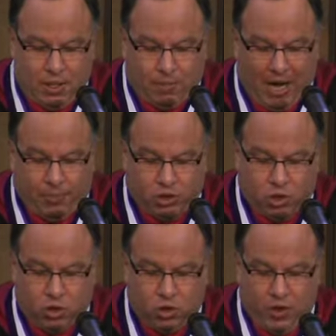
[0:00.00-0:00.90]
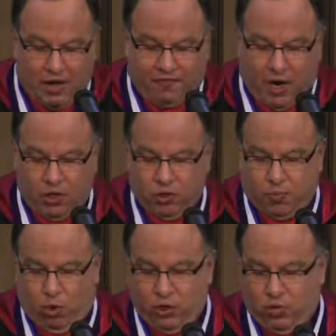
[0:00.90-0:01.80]
My paternal grandfather was
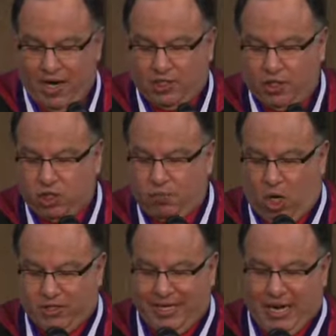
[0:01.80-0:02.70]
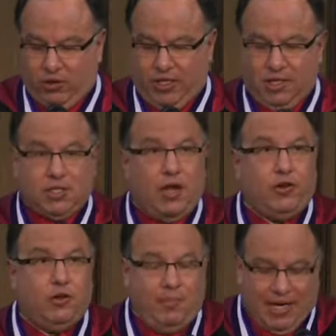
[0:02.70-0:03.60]
born and raised in a small town in
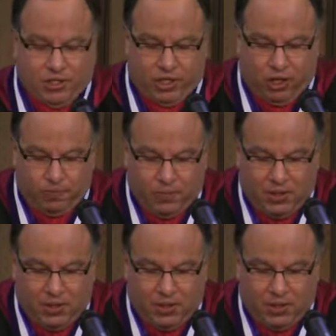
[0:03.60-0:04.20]
southern Mexico.